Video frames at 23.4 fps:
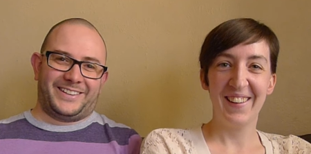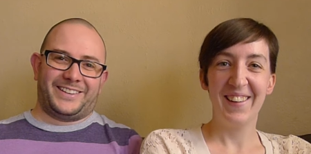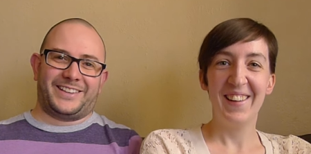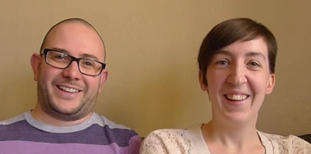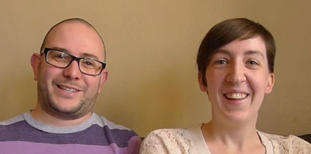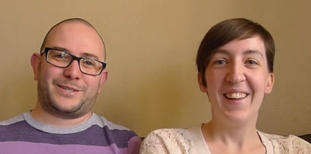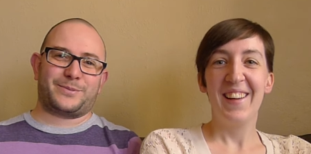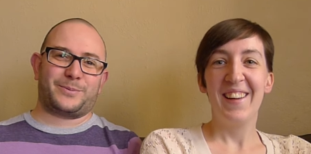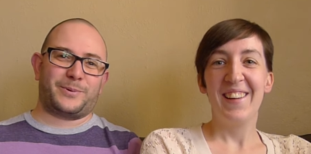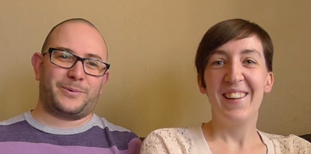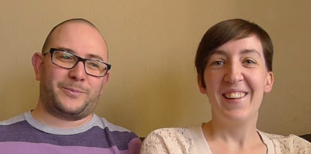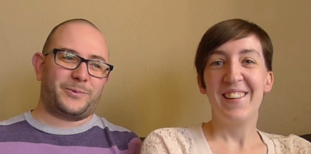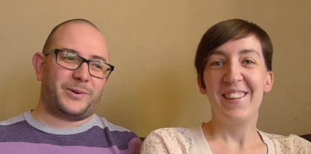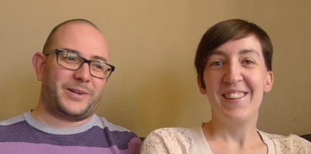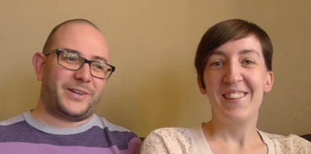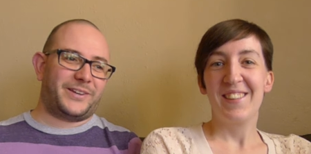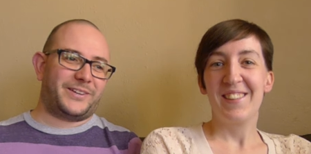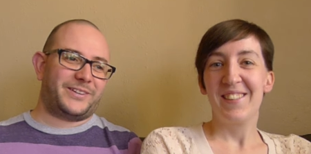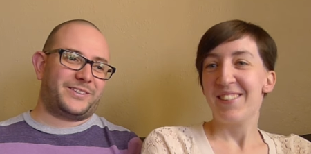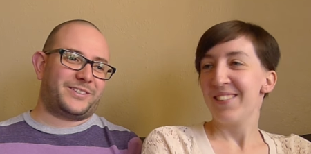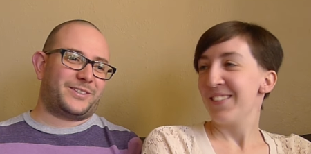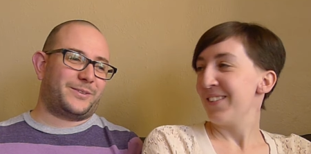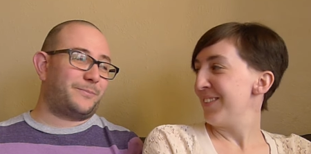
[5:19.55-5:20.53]
Speaker 1: That's when we
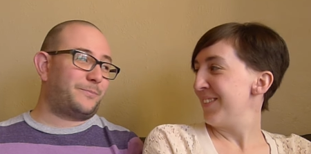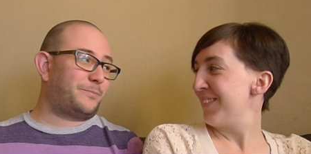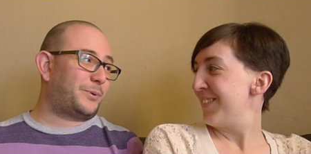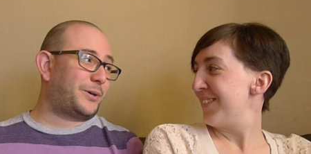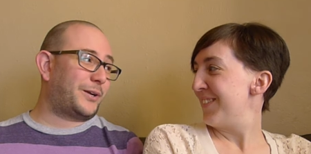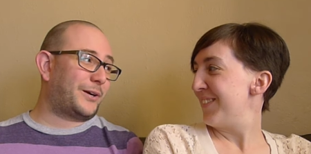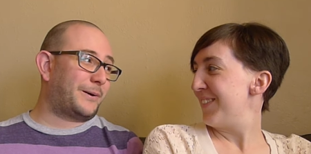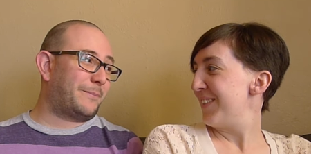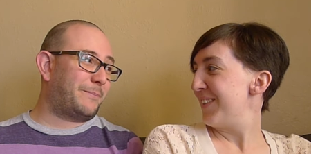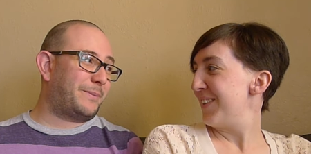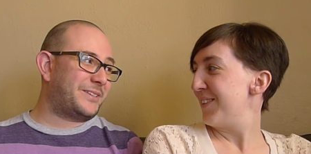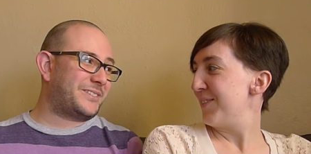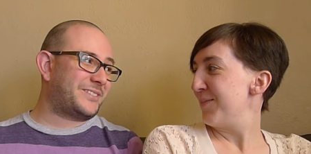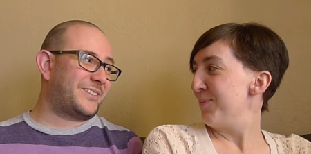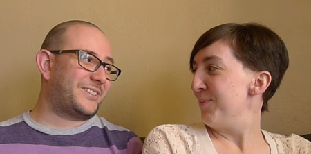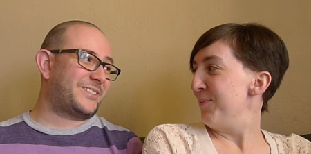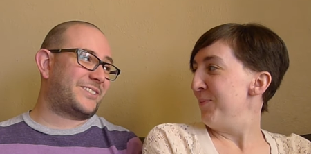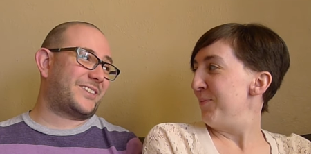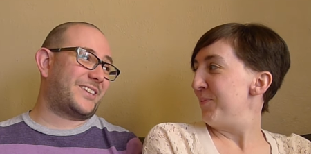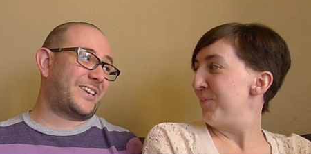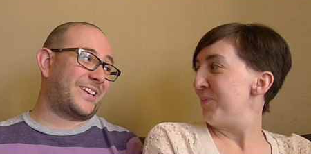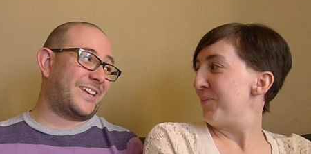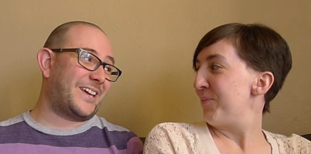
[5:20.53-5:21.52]
put our business
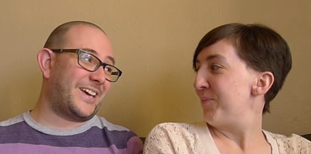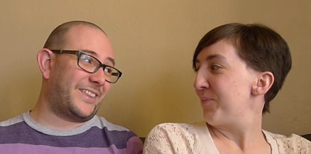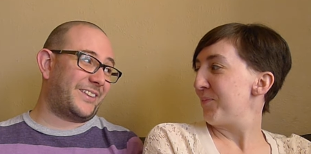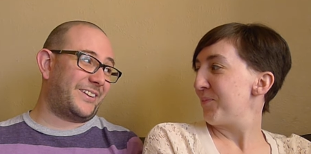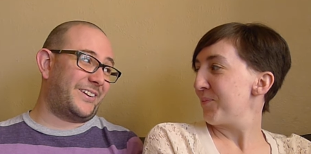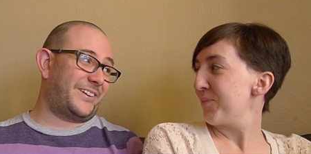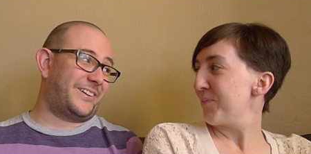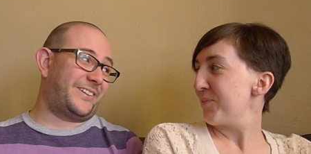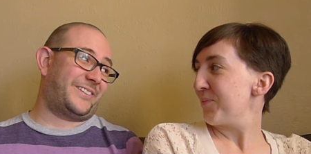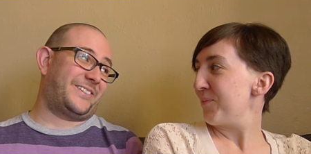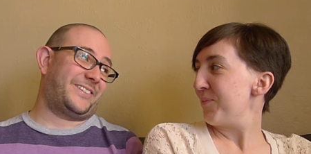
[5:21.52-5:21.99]
together